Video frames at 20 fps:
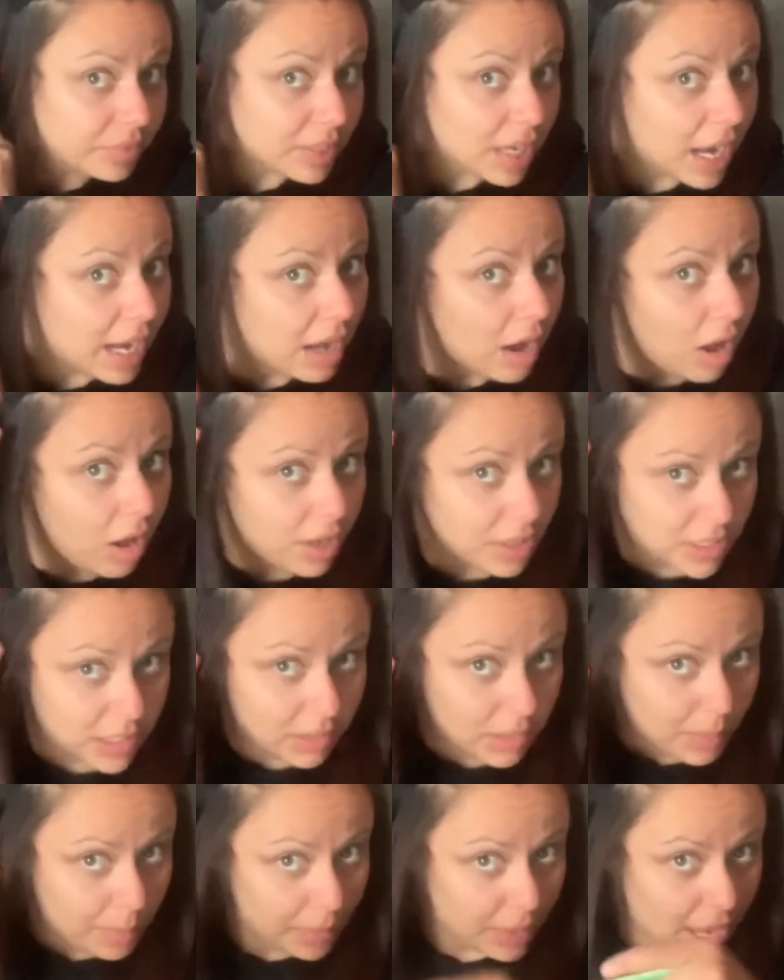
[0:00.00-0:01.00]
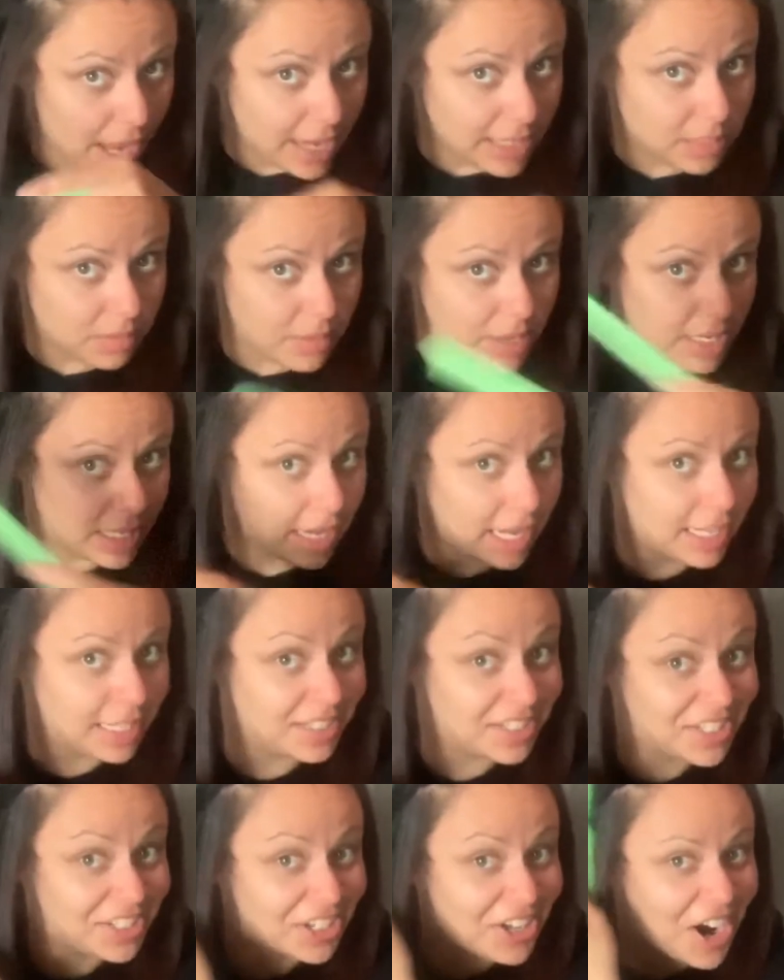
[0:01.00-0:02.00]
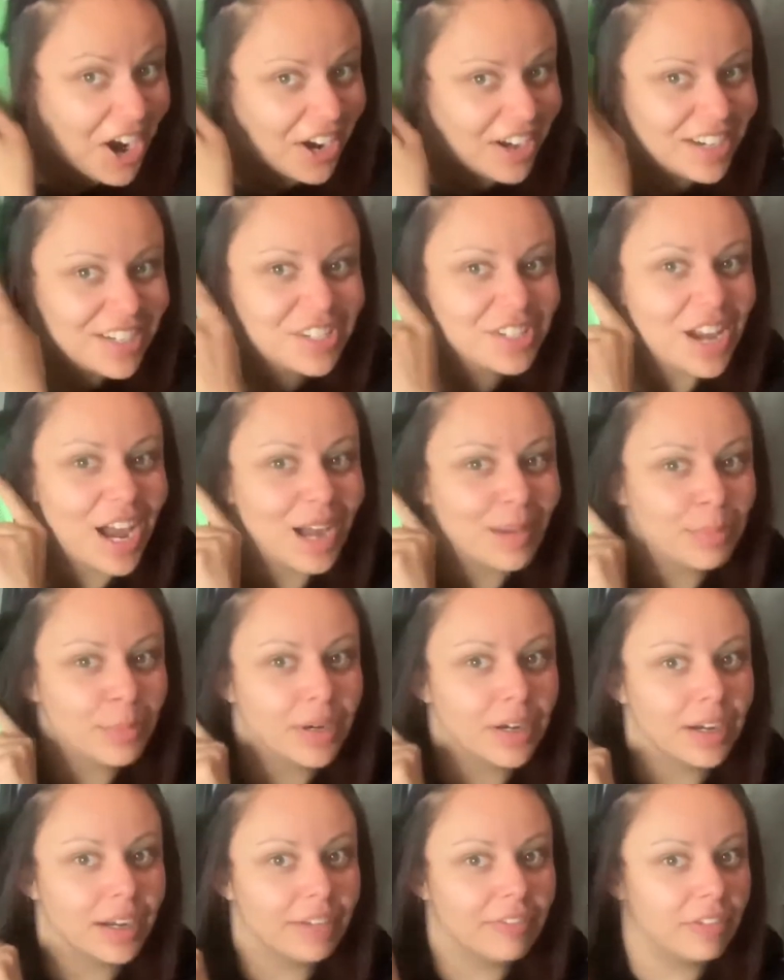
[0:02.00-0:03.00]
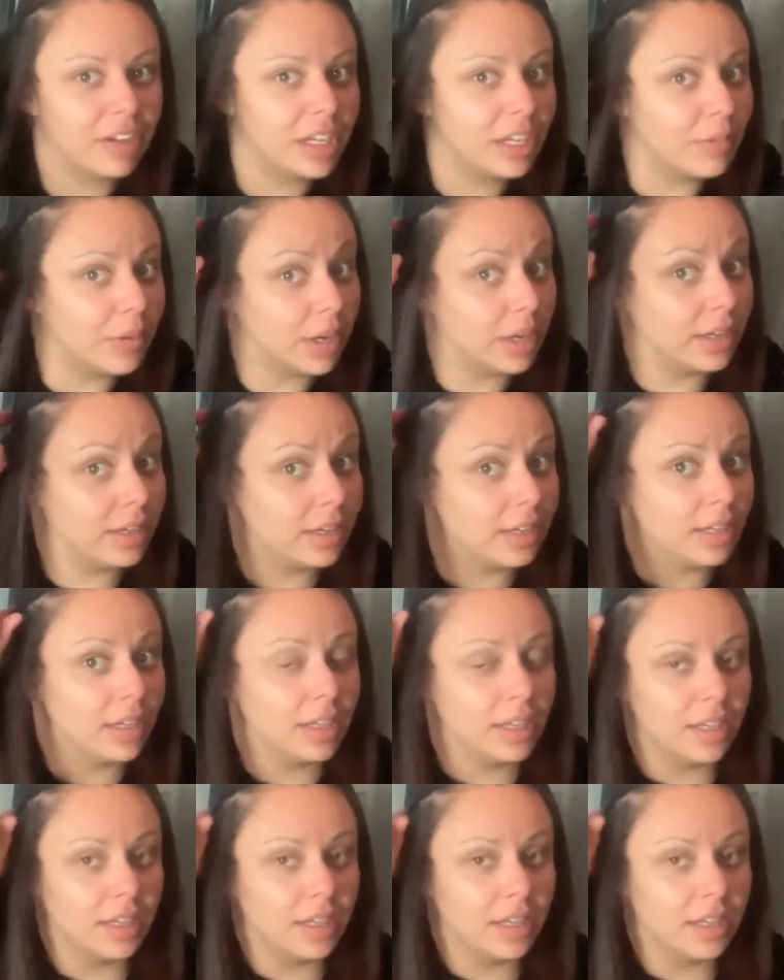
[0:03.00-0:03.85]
I also applied to be an Instacart shopper. If anyone